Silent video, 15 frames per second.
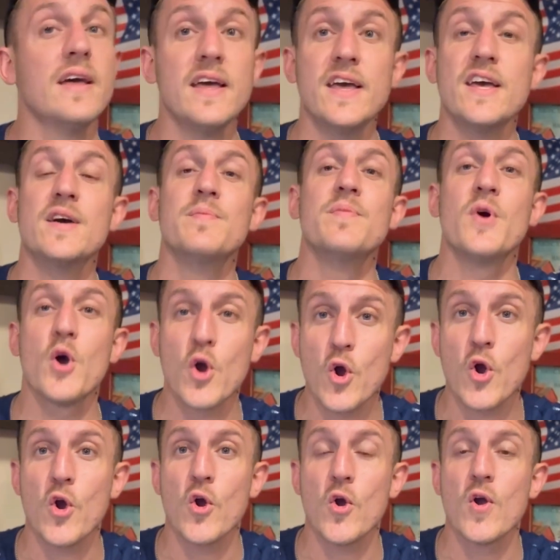Him,
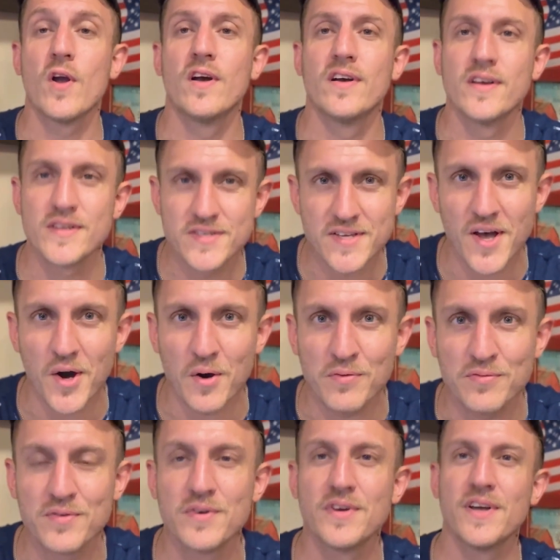her,
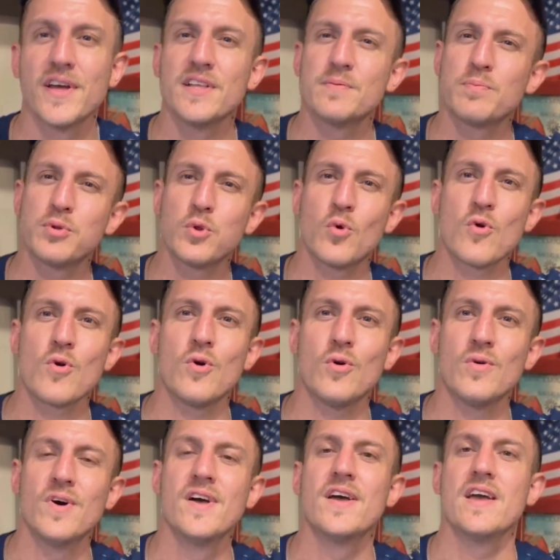self. It's
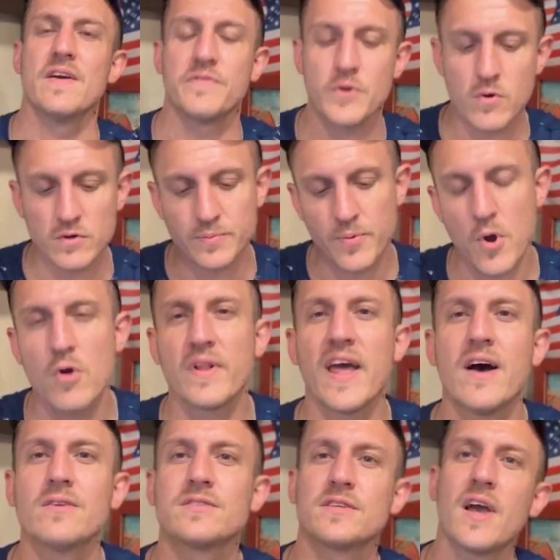plural. If there was
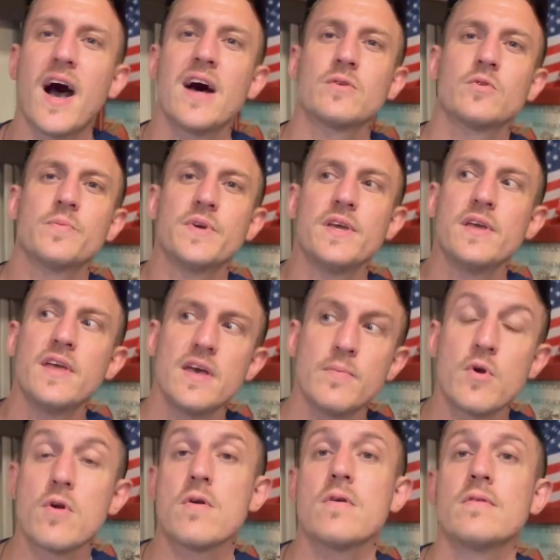pronouns, God would be him,
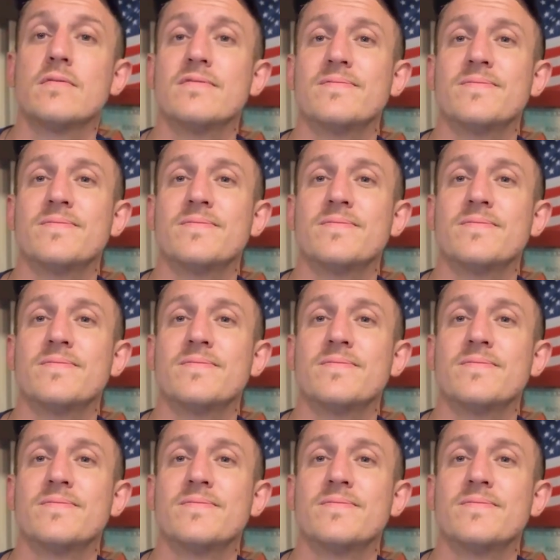her.